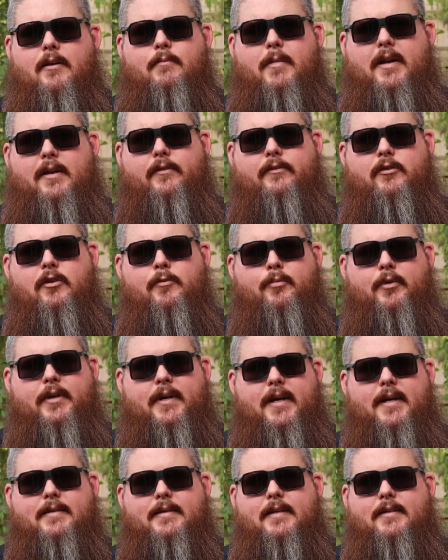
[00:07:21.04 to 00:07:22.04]
Made it super
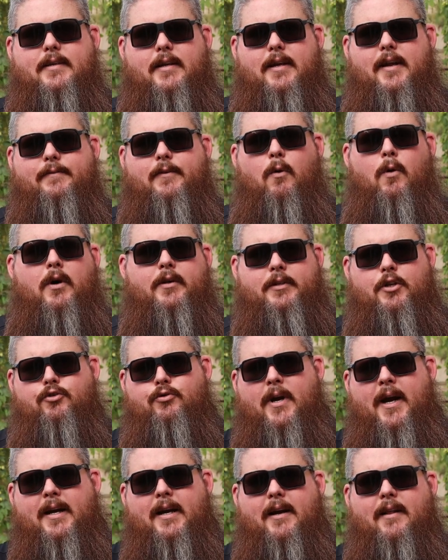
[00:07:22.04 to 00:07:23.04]
easy to, if I wanted to
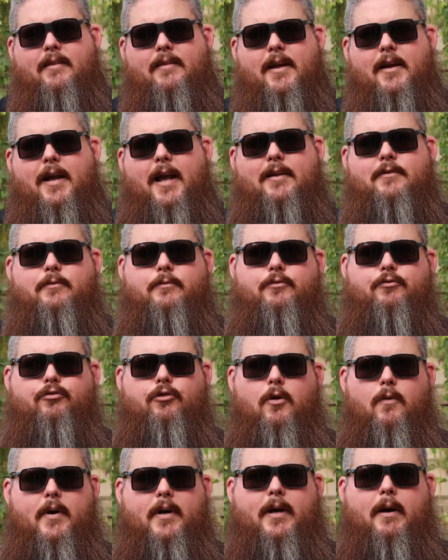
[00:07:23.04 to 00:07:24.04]
train anything as it was
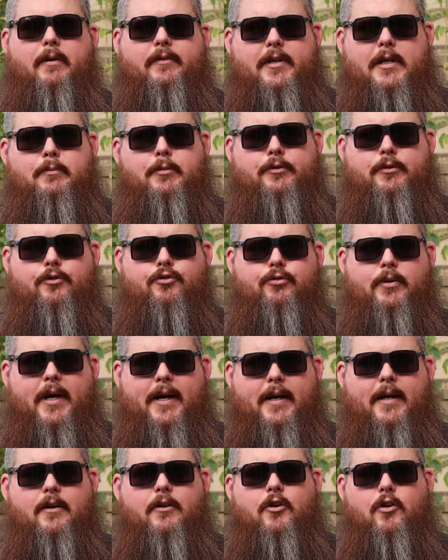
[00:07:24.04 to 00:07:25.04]
growing, I was able to
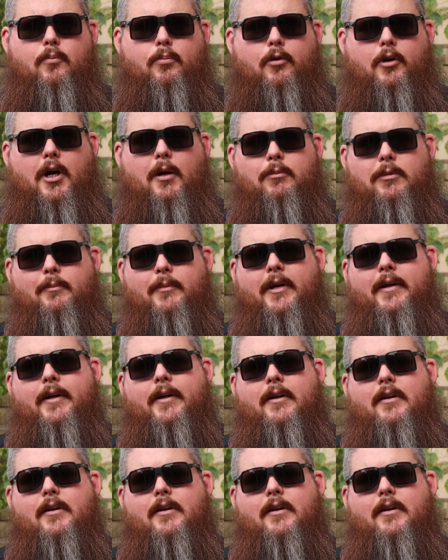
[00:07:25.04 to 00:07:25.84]
train it, no problem.